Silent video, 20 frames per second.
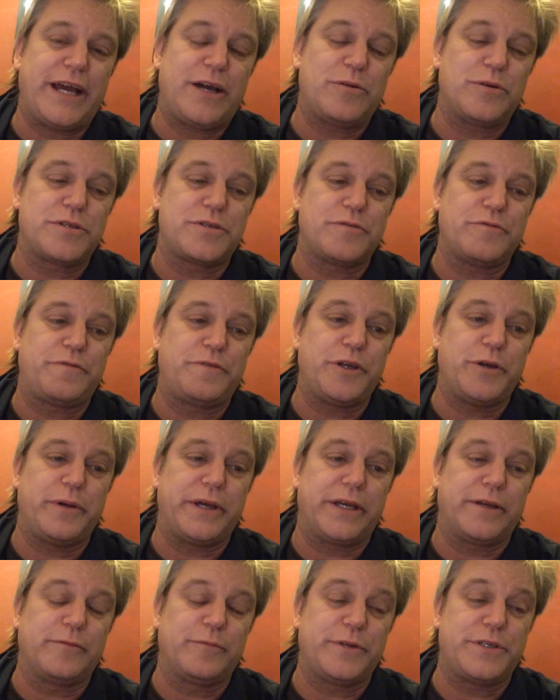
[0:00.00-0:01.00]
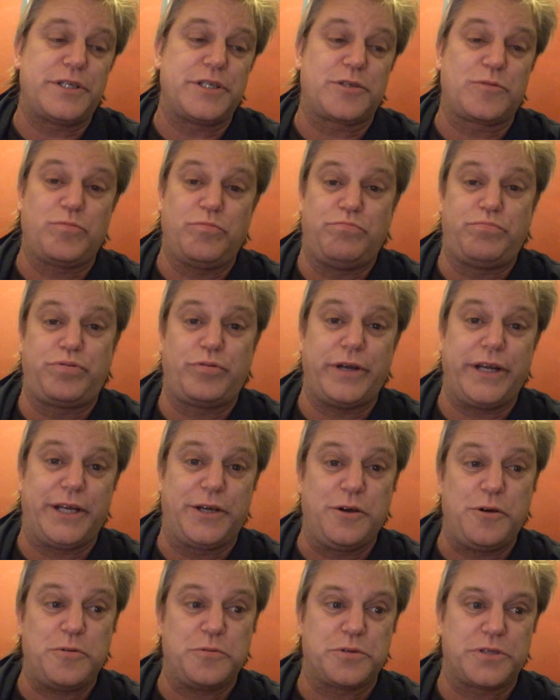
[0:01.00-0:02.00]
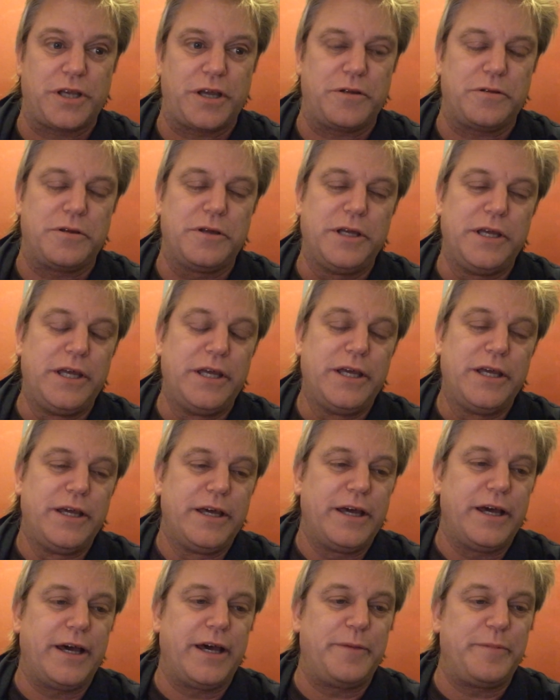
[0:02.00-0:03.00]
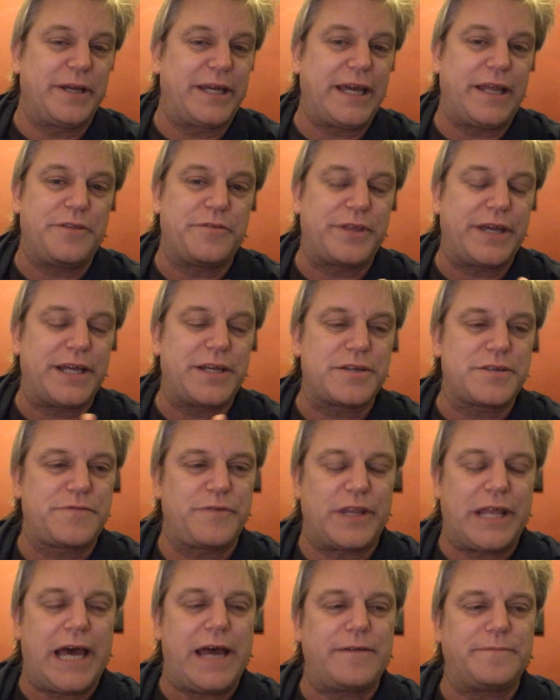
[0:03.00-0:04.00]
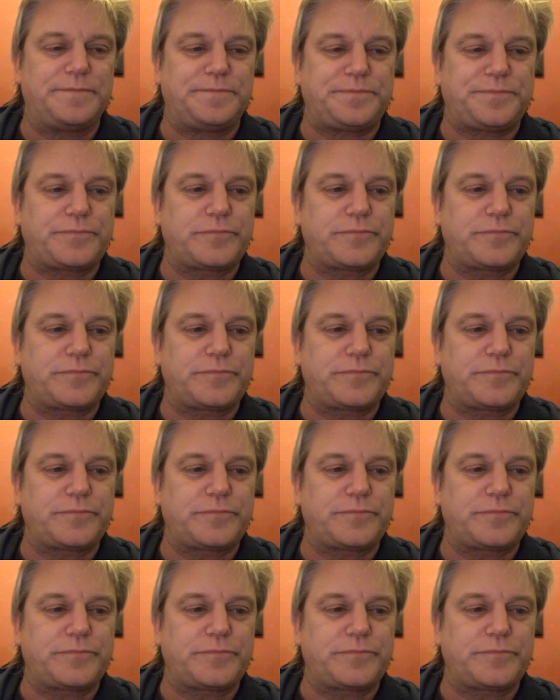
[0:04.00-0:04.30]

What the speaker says: hours of viewing, which is pretty cool. So, again, thanks for that.